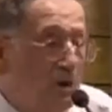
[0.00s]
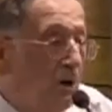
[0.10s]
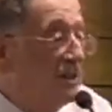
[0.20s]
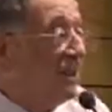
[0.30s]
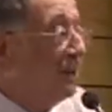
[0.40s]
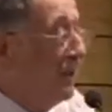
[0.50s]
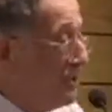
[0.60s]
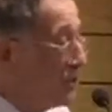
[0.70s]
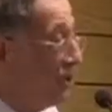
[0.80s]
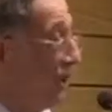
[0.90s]
So it's a
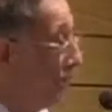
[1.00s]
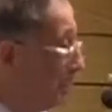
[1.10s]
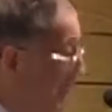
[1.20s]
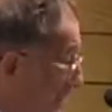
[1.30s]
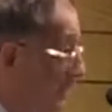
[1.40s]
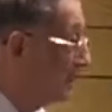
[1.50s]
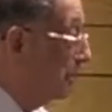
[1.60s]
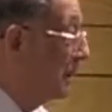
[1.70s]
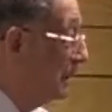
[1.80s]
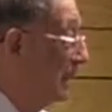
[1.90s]
question of
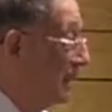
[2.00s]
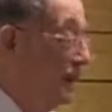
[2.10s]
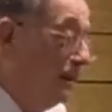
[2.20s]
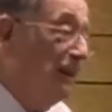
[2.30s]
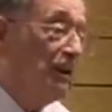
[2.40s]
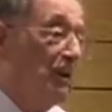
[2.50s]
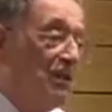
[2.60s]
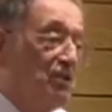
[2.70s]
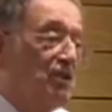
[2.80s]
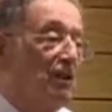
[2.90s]
principle, not a
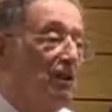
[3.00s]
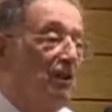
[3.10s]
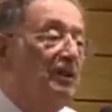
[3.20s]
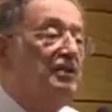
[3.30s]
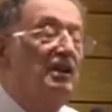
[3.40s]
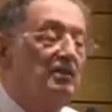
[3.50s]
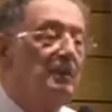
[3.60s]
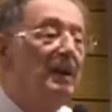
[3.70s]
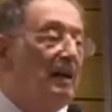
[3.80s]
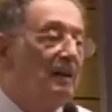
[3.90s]
question of
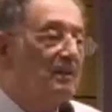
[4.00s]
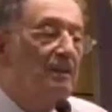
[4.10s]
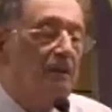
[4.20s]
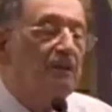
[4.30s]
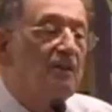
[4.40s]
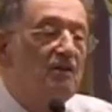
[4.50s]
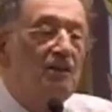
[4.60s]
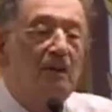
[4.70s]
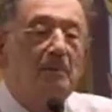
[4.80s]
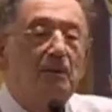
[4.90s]
adjustment. There's a difference
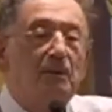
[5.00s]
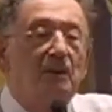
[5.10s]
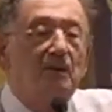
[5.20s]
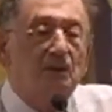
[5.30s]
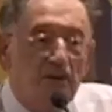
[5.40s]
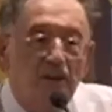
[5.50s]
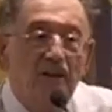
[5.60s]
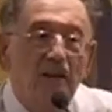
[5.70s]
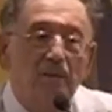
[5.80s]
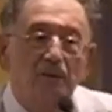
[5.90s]
there between the Sunni
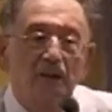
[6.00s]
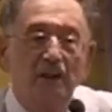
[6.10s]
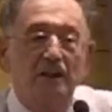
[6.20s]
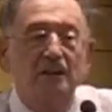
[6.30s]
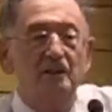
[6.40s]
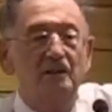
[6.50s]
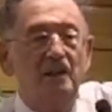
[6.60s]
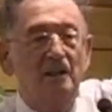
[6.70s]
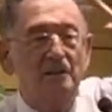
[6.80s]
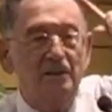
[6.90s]
type of radical
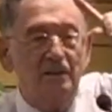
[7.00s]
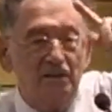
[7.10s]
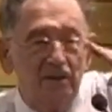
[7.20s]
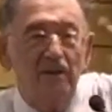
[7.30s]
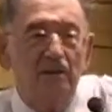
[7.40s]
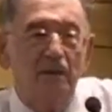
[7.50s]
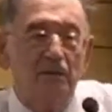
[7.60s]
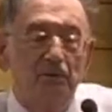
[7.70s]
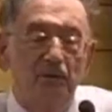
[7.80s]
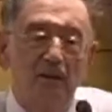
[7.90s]
Islam and the Shia
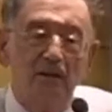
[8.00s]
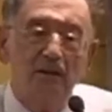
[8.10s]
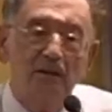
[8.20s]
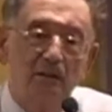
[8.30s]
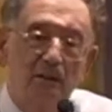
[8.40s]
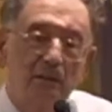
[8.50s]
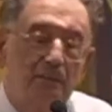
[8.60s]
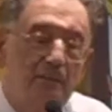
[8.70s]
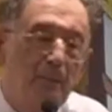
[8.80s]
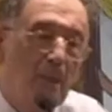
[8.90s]
type of radical Islam.
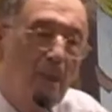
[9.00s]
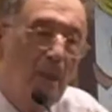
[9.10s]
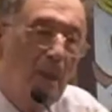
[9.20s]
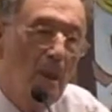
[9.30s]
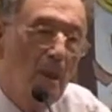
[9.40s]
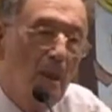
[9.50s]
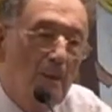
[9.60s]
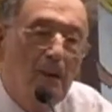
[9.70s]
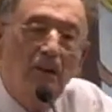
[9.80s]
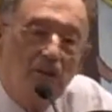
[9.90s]

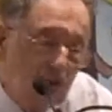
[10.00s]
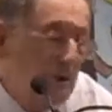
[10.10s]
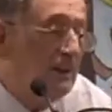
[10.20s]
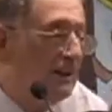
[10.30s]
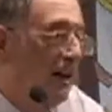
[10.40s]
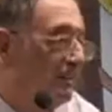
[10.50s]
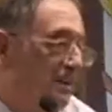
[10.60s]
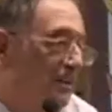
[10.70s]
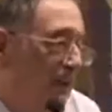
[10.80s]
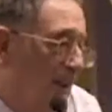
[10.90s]
But the Sunni type
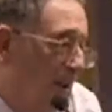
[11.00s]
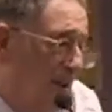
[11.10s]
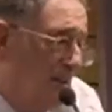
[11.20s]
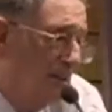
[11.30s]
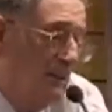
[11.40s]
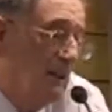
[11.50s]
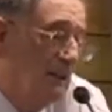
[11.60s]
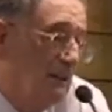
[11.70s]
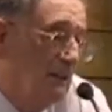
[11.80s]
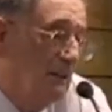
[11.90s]
is very clear on that.